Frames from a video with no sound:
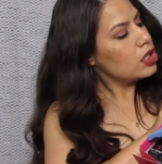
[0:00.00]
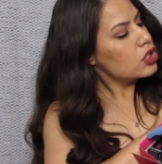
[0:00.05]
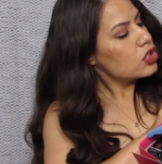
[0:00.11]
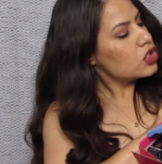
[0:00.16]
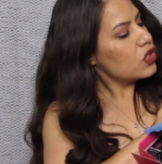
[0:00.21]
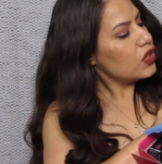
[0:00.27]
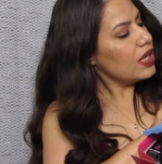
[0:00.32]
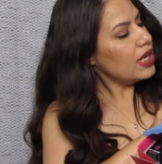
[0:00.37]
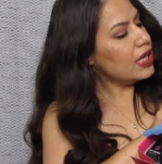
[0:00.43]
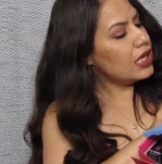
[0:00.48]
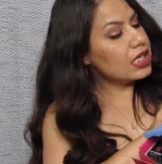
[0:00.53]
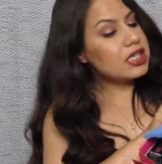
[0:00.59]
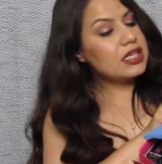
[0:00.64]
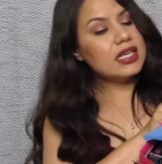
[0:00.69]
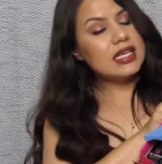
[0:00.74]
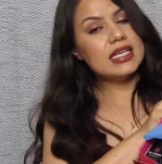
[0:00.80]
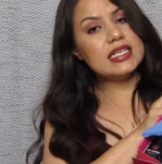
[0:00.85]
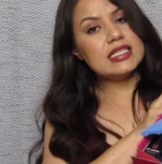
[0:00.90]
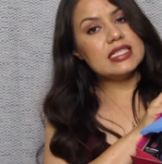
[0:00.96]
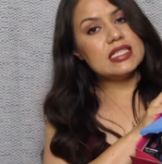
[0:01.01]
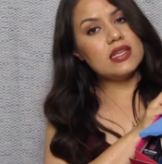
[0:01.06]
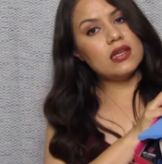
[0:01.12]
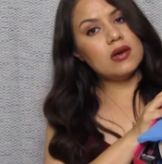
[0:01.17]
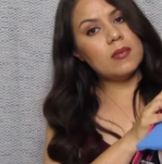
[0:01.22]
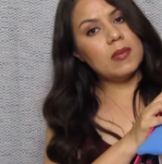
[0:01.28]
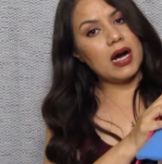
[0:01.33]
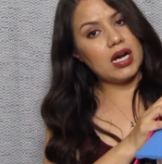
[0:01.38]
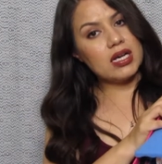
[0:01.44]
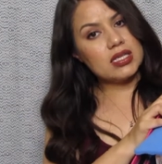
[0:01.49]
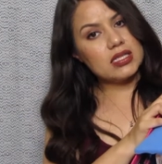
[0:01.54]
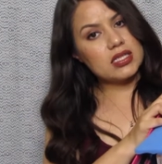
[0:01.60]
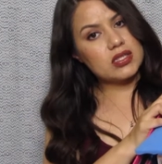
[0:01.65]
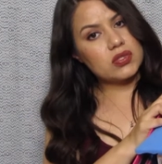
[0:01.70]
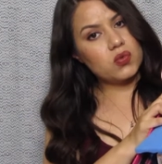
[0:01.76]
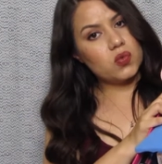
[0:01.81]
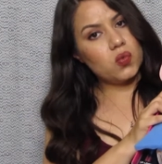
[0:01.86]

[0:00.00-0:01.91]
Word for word: So here is the box.